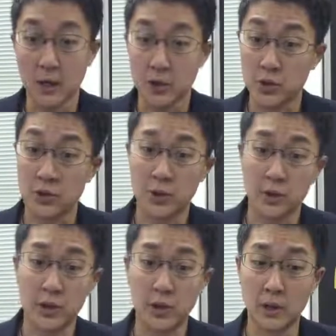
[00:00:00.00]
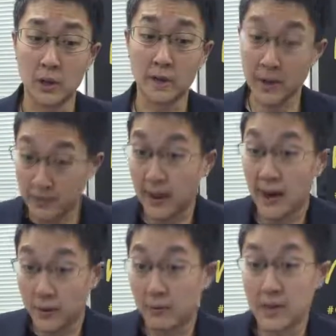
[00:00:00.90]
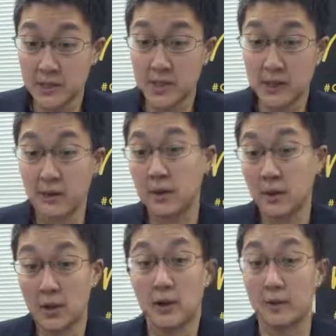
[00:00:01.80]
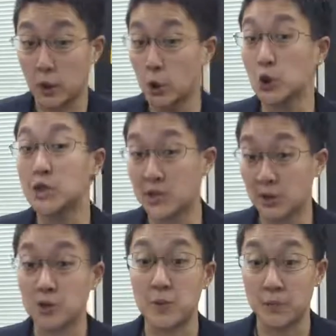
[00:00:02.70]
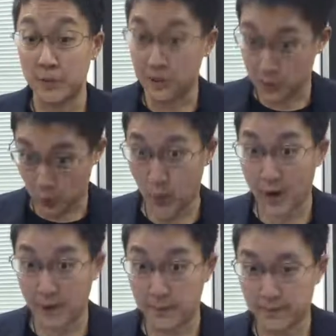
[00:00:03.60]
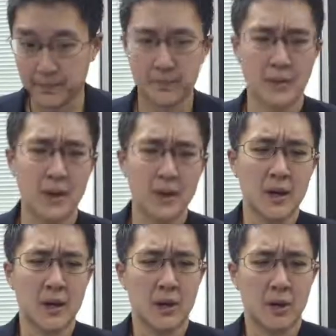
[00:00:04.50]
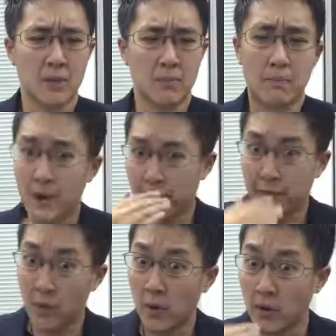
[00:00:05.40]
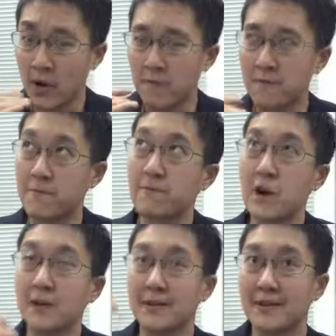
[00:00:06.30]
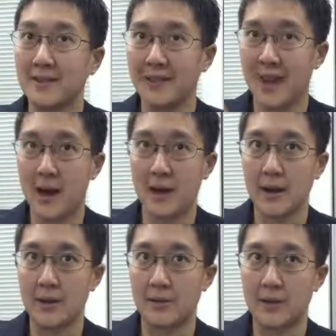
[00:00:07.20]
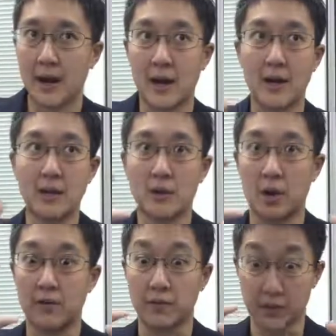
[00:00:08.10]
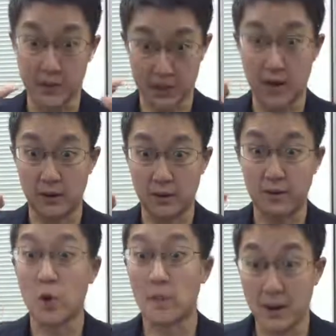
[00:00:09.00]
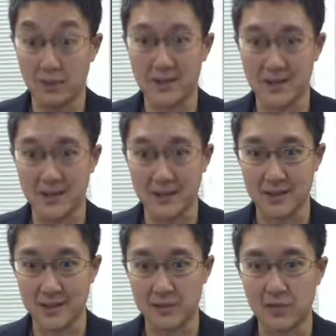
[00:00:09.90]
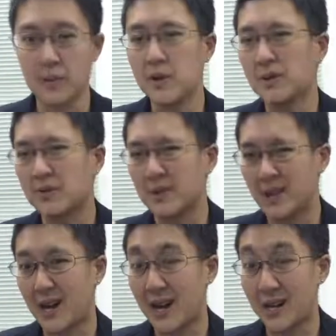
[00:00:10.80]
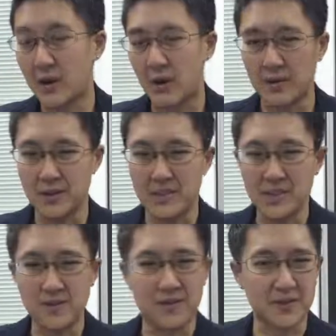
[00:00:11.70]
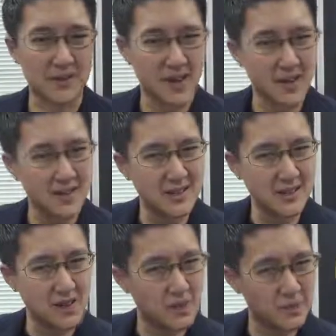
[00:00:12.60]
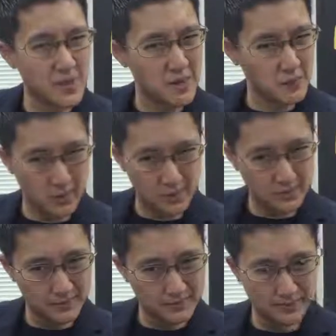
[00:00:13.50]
So there are a lot of, but I must say there are a lot of good salespeople as well. But for a frontline kind of result for my business, for me to rely on this variety of people,